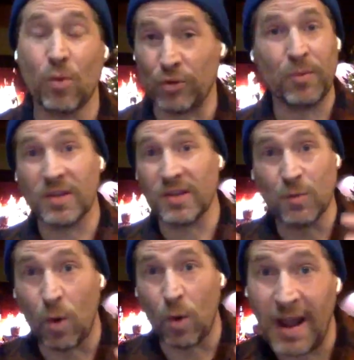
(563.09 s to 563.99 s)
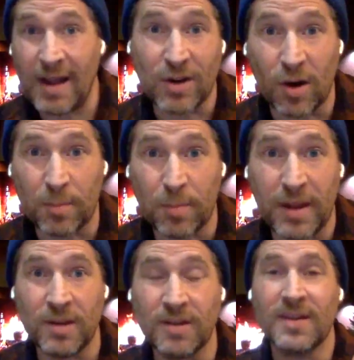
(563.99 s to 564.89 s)
Ultimately, you won't have a car
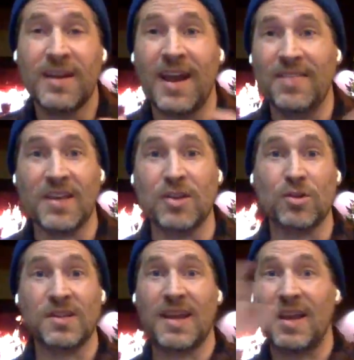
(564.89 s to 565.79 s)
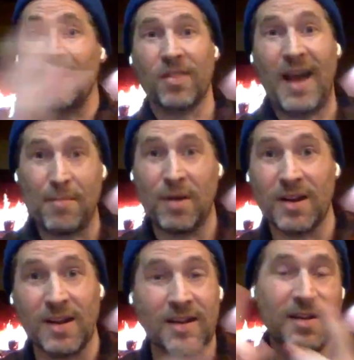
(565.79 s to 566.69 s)
payment, and then you can take all that
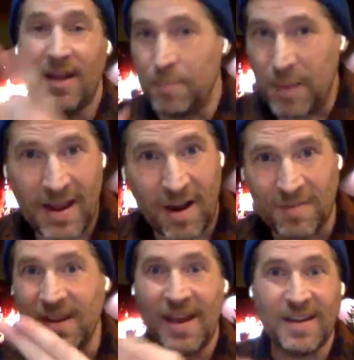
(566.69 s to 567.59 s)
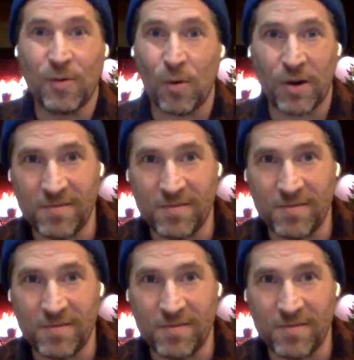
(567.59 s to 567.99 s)
money and pay off debt or